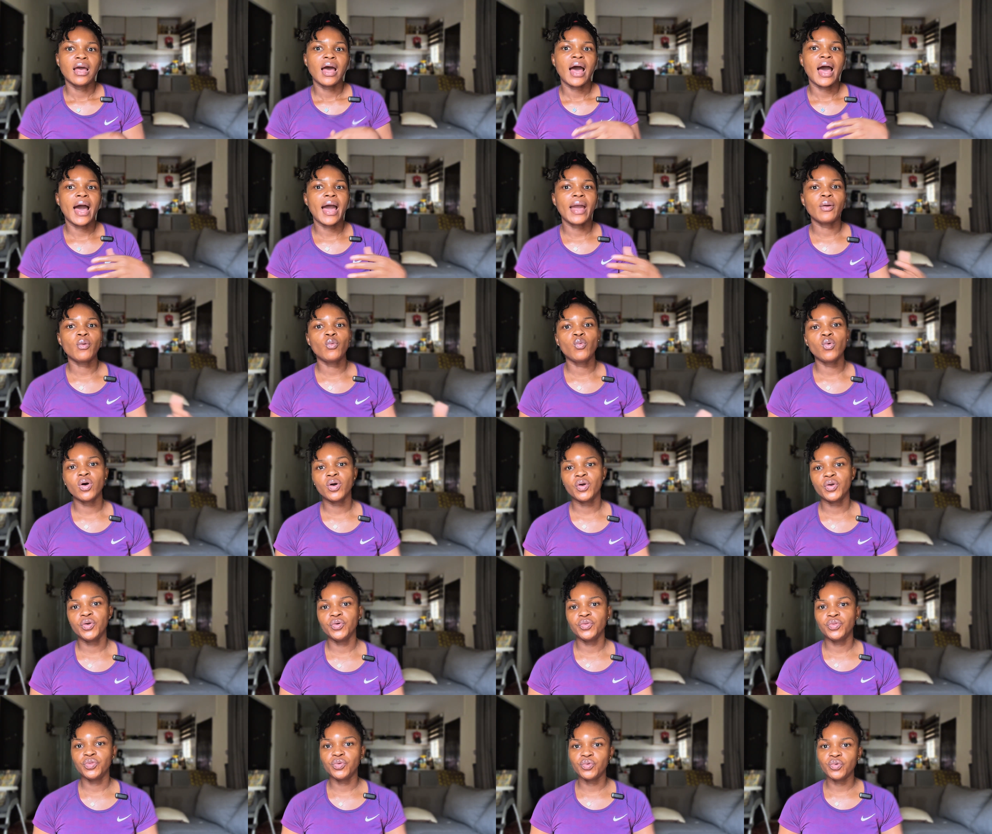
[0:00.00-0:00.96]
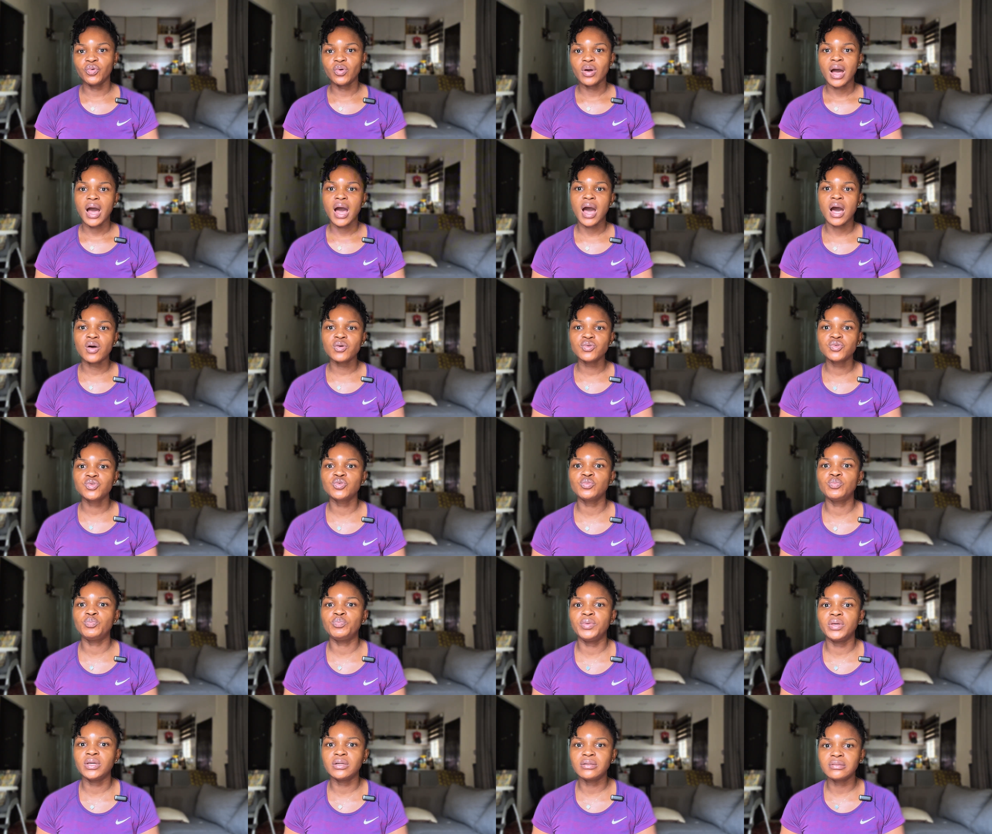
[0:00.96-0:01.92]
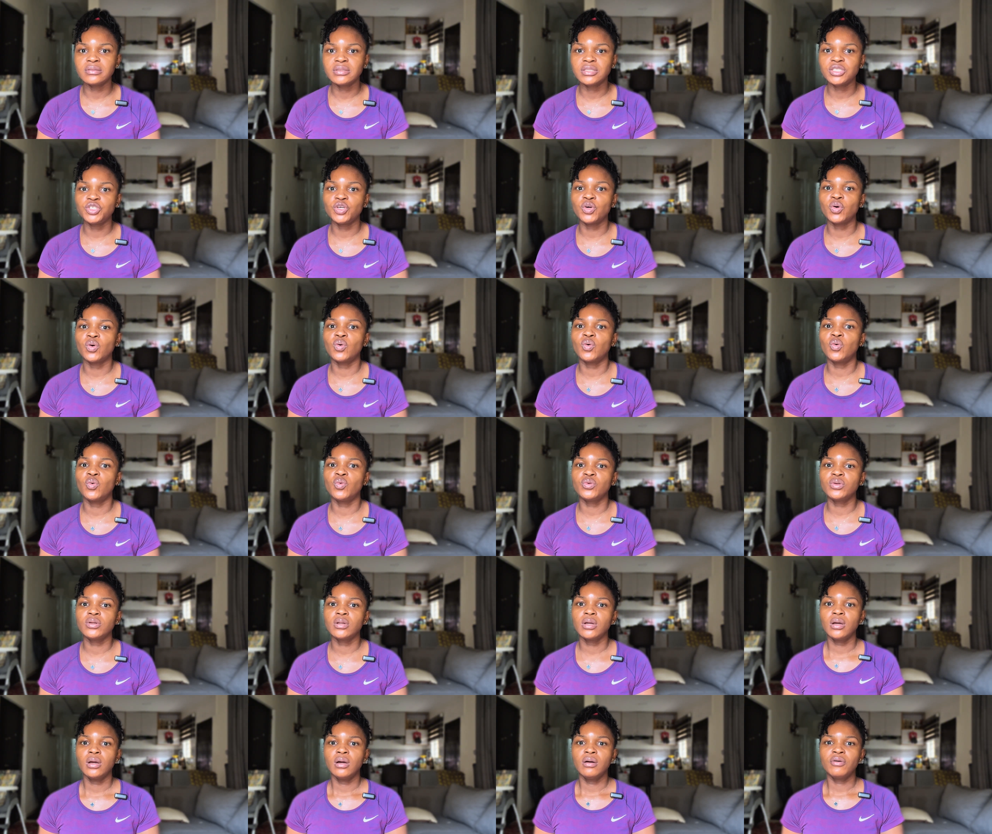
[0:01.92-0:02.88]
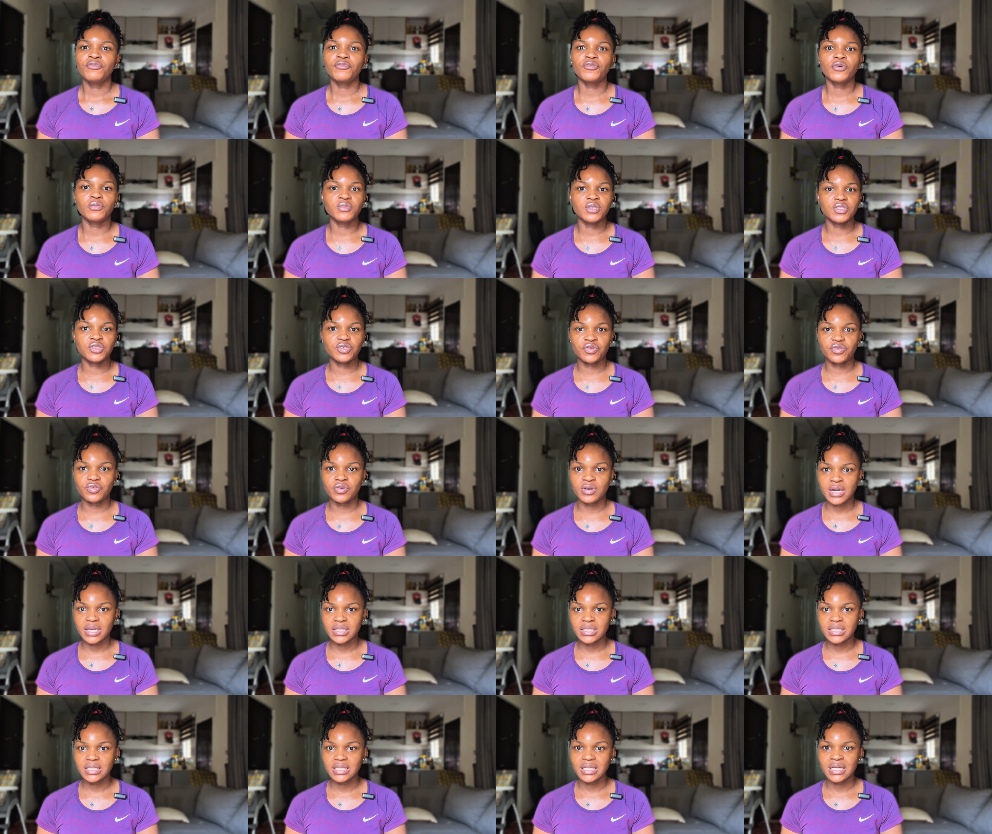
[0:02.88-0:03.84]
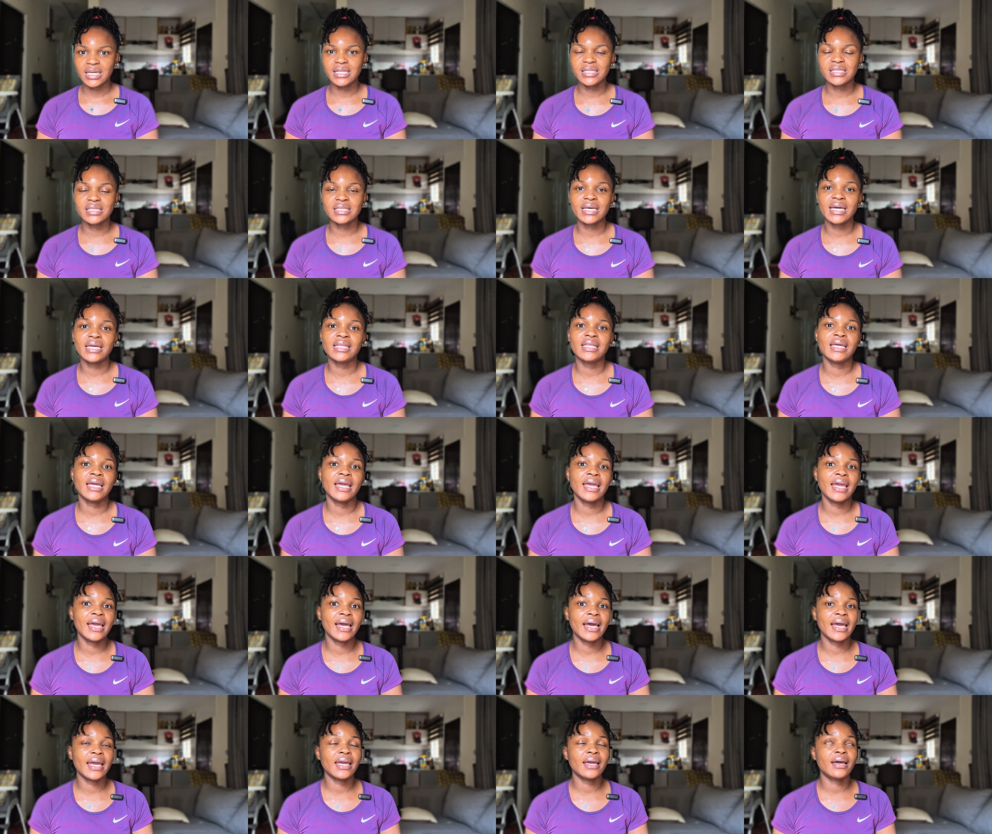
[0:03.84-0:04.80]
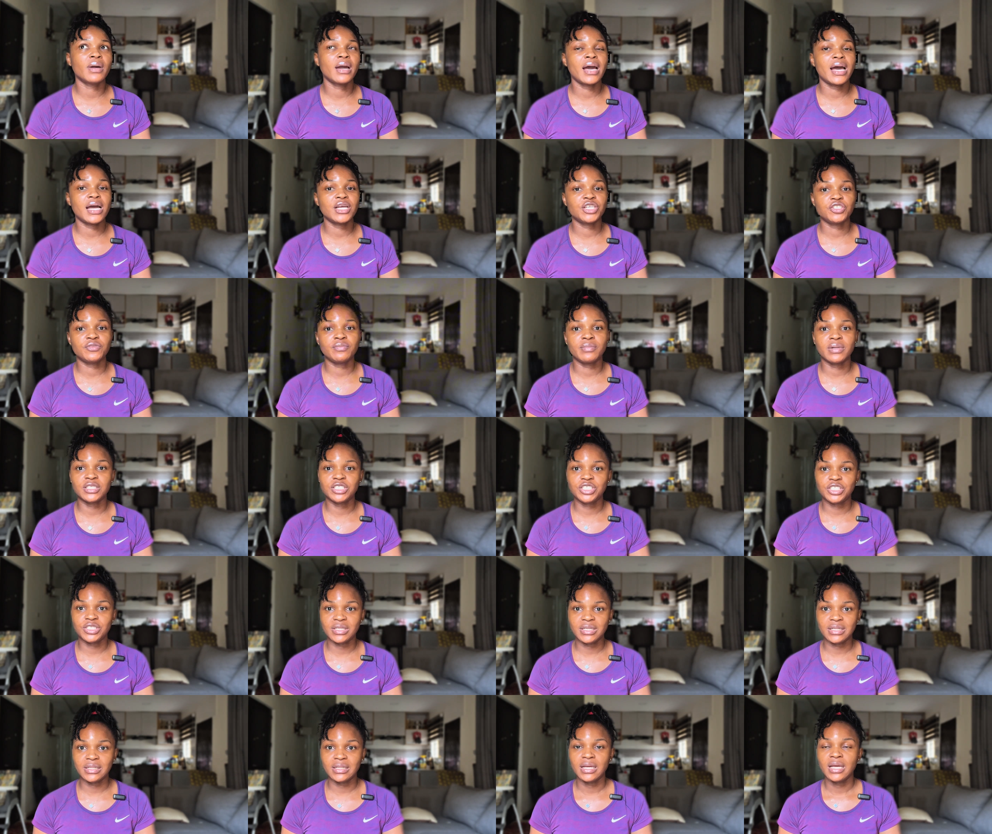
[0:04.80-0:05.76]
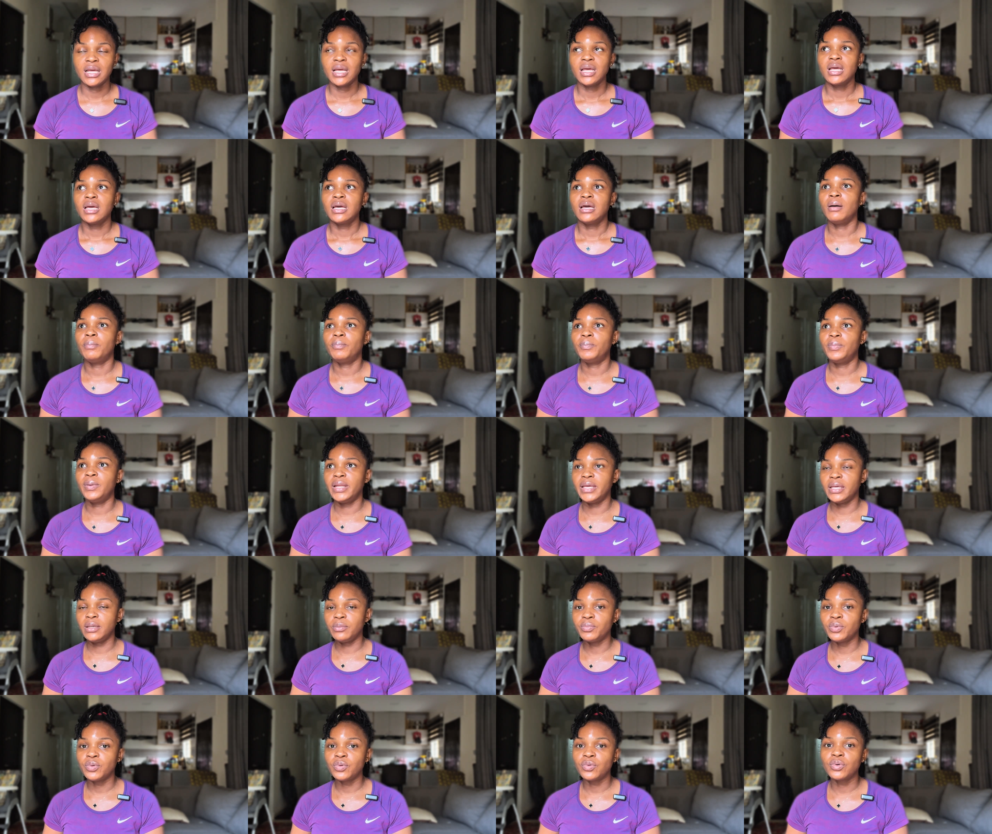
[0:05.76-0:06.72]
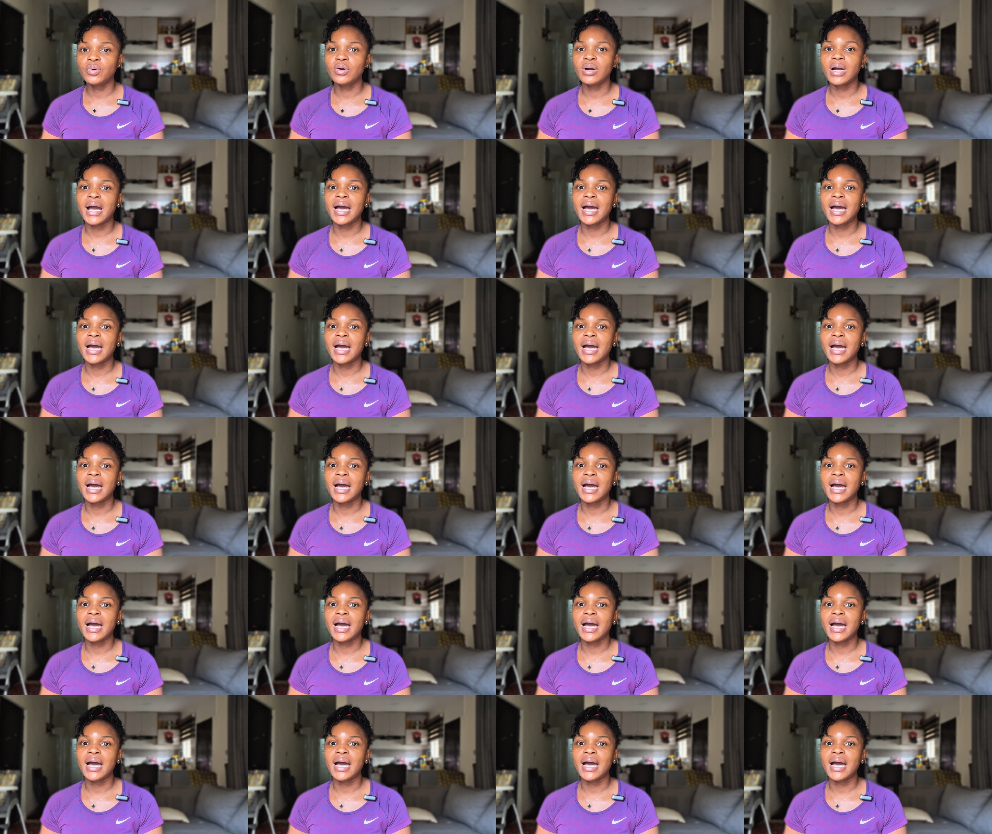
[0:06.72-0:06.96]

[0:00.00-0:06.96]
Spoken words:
I walk you through how to build your own from the scratch inside the AI cash machine playbook.